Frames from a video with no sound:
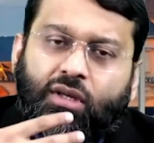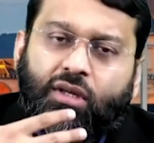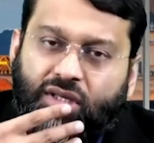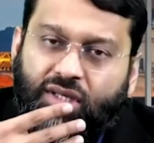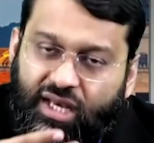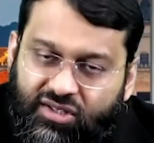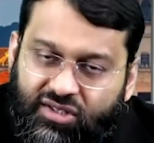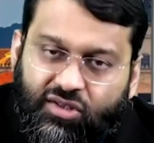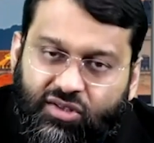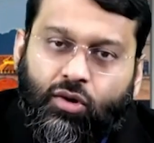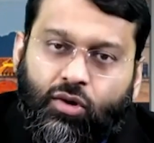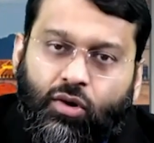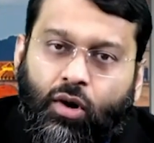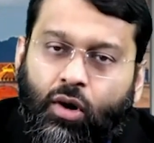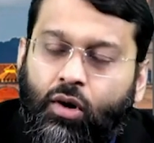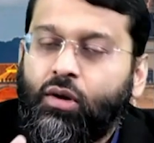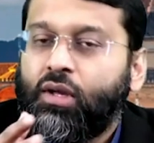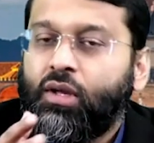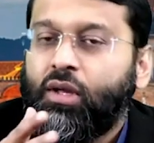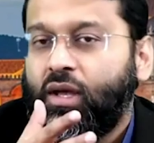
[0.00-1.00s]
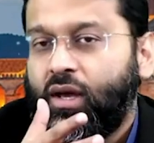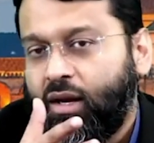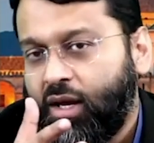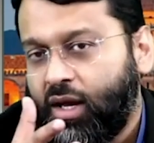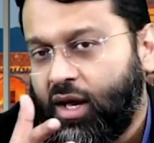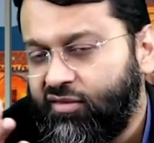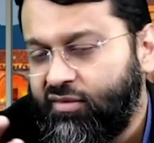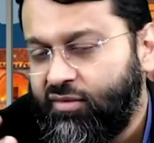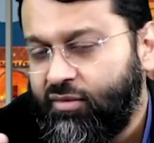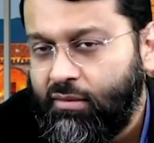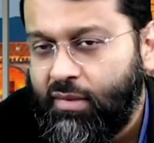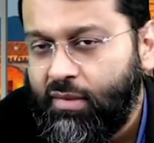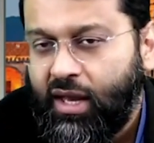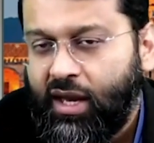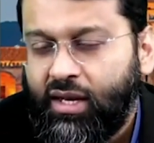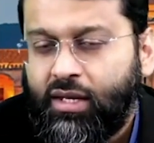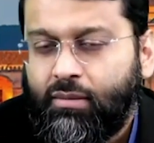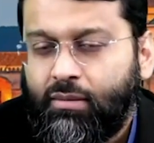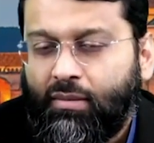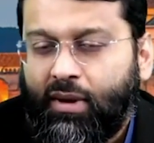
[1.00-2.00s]
Yes, there are, and I have
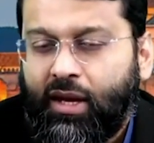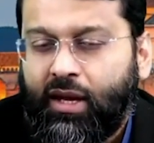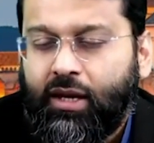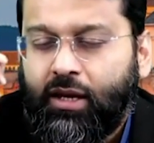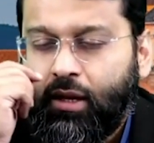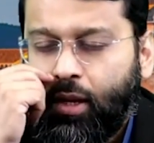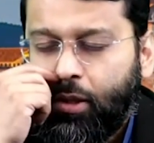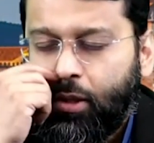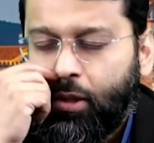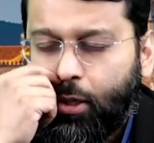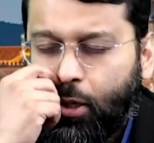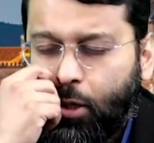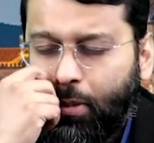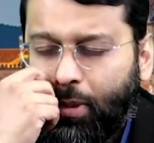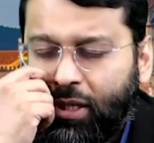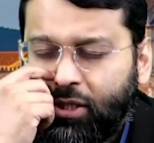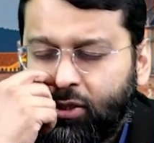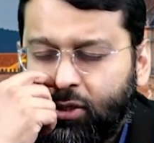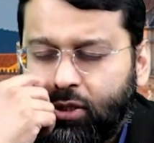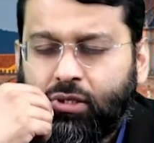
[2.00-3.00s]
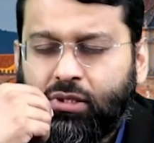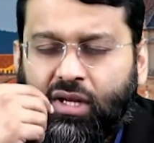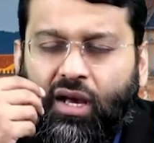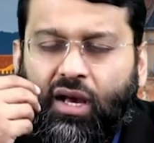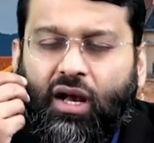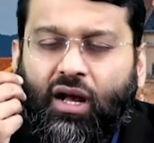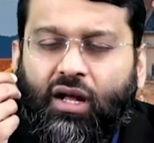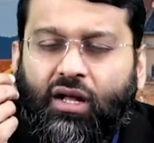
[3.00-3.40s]
many, many that are mentioned.